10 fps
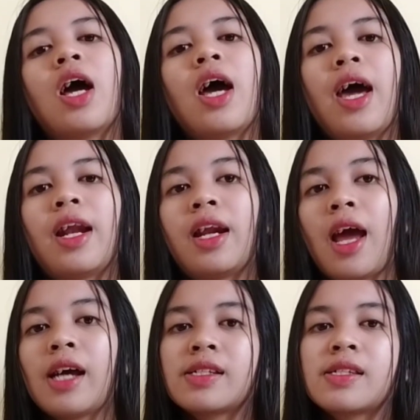And
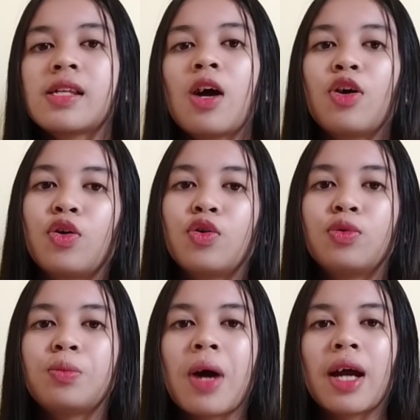next,
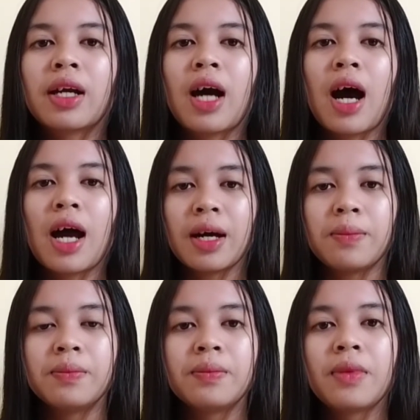Umar Khayyam.
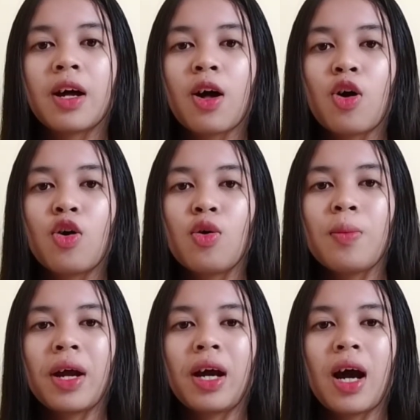
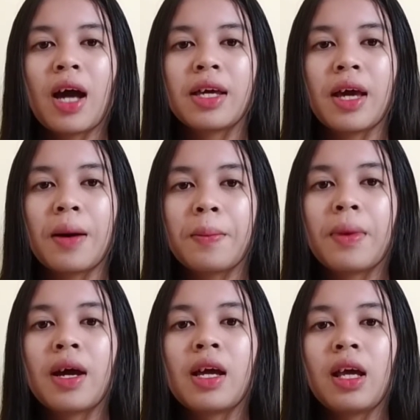Umar Khayyam
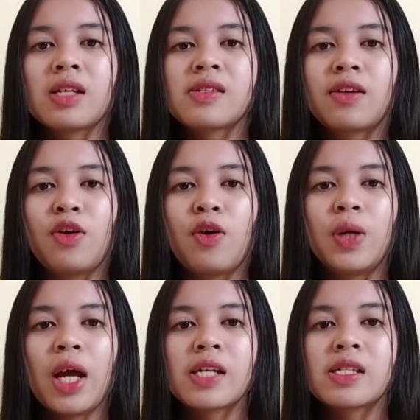is known
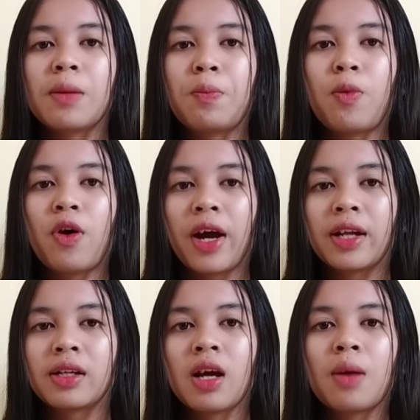as a poet,
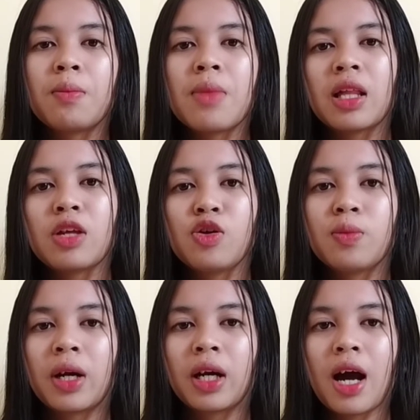but
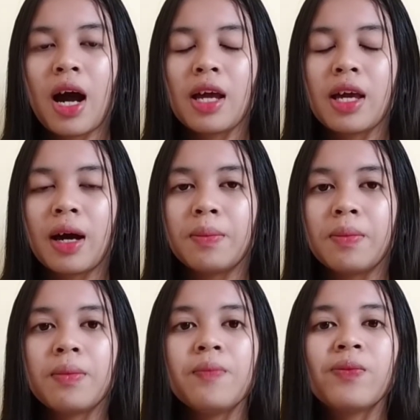Umar Khayyam
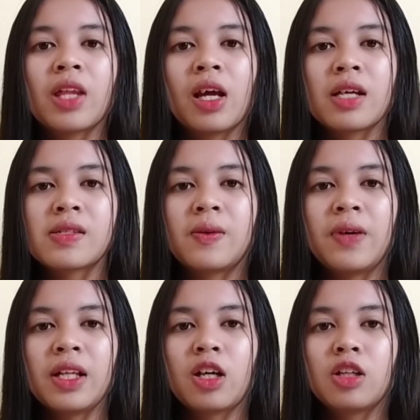has
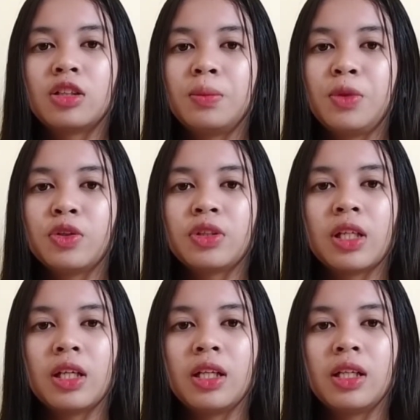great contribution
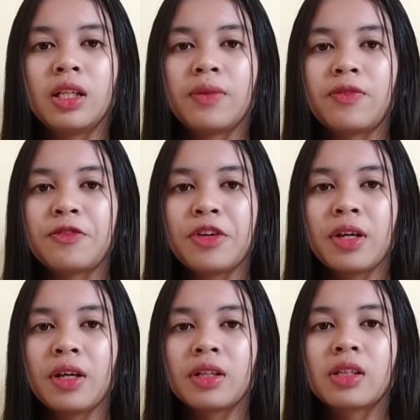in the
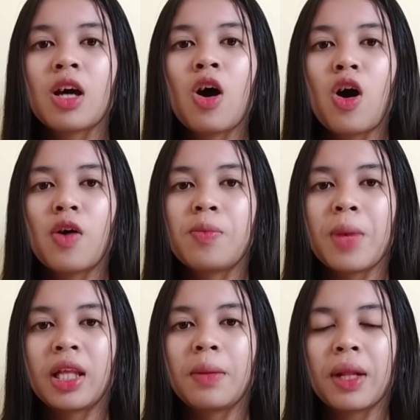field of
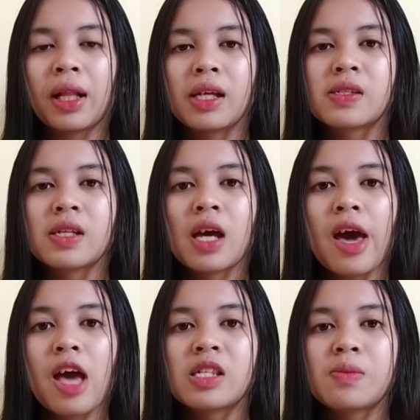mathematics,
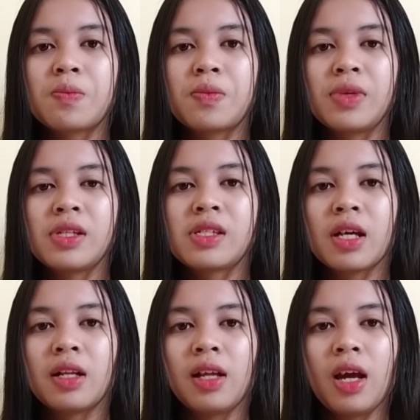
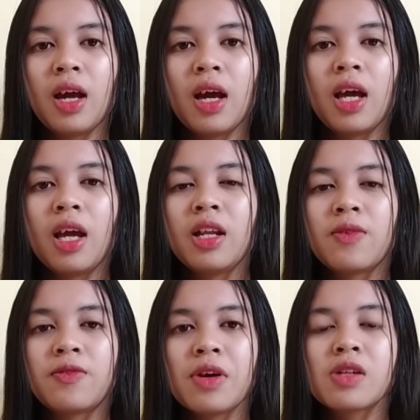especially in the
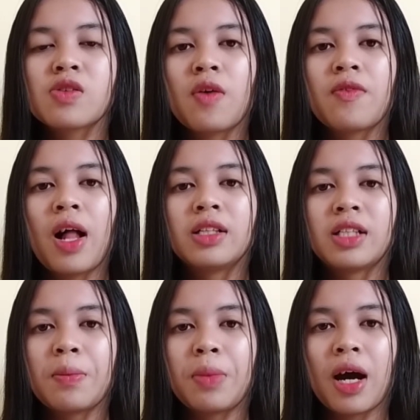fields of
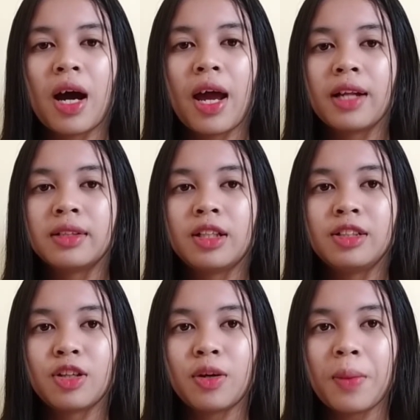algebra and
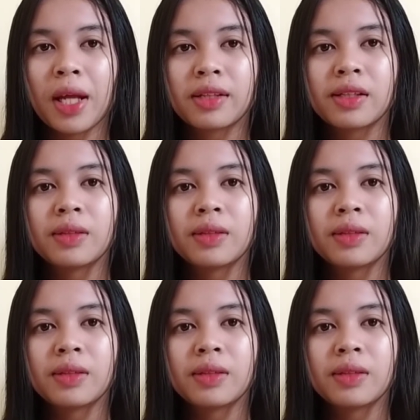trigonometry.